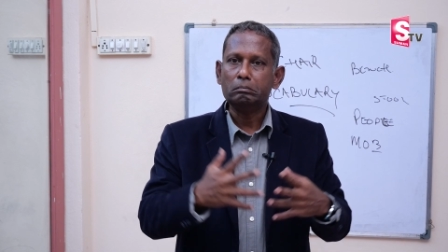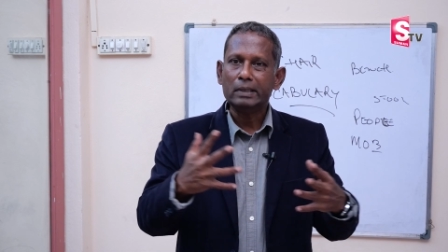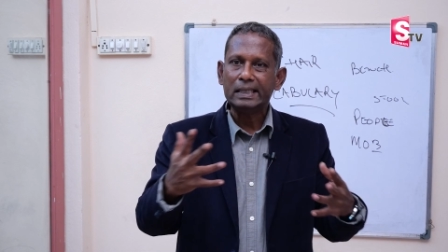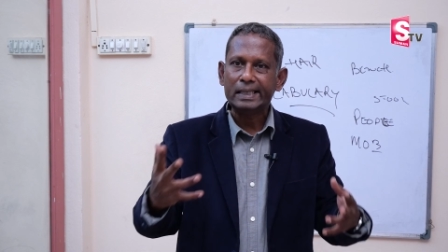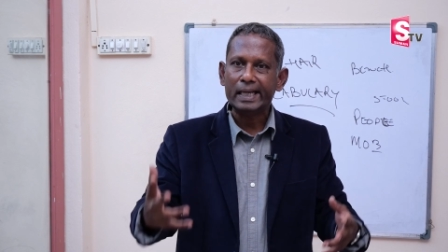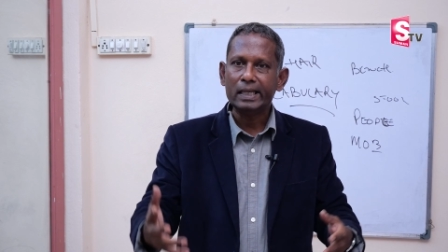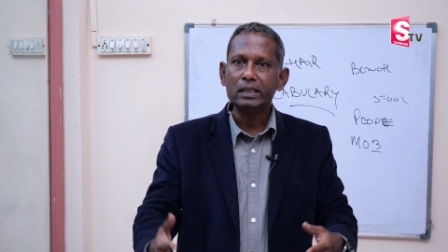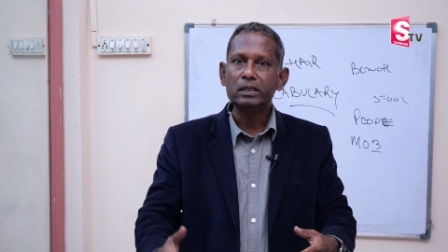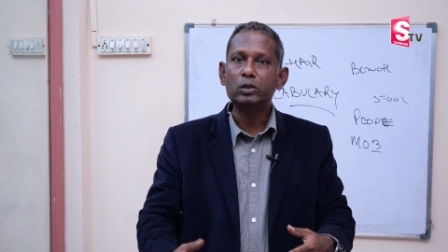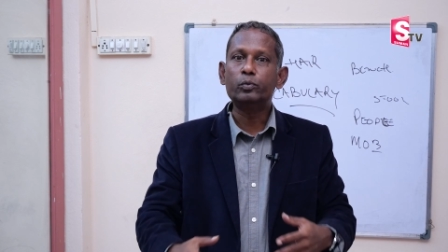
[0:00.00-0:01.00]
let's
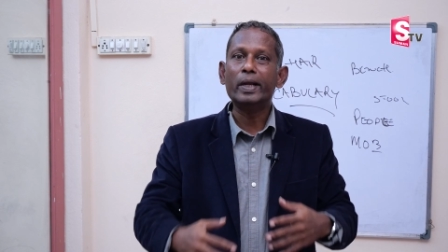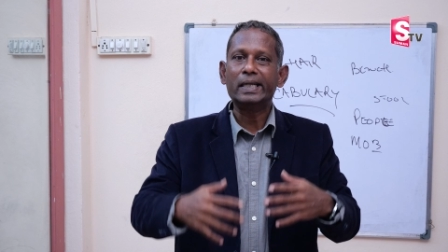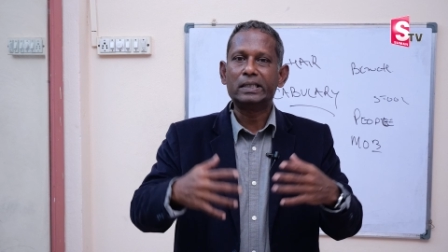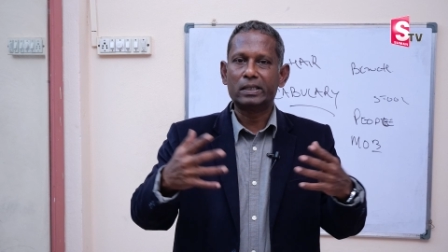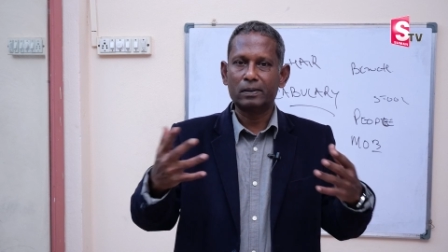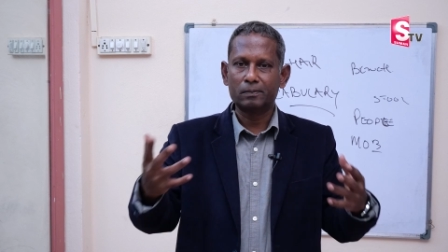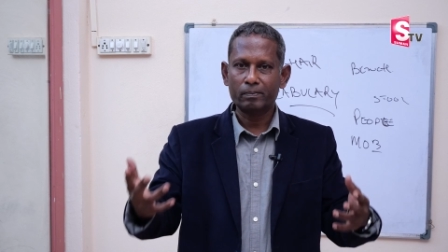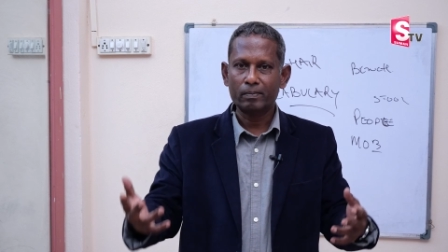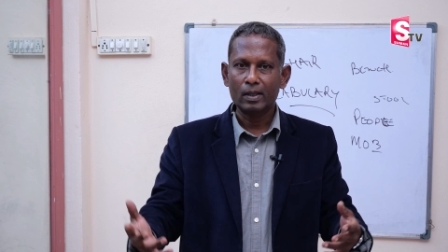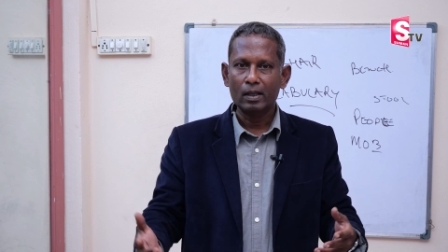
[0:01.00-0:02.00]
say street.
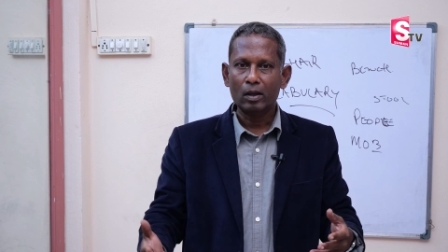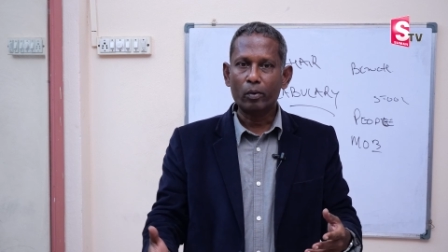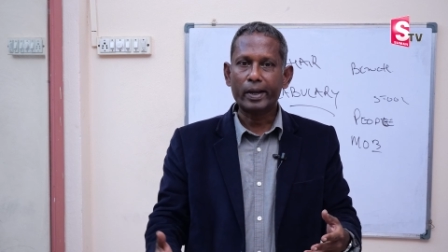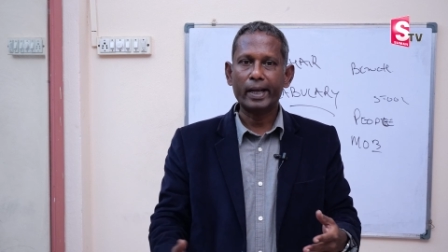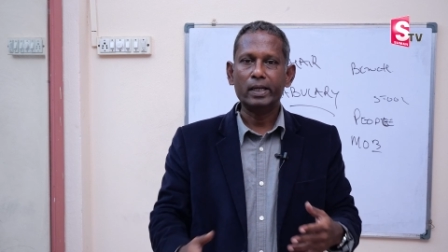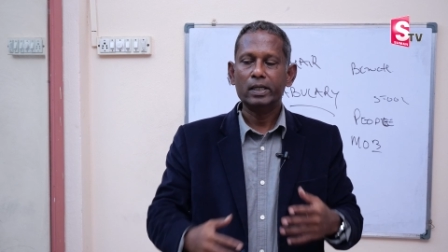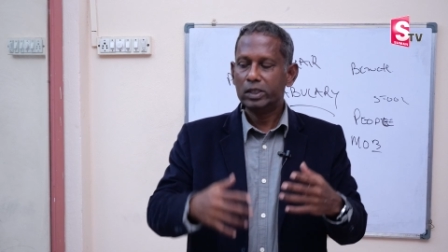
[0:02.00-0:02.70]
Okay.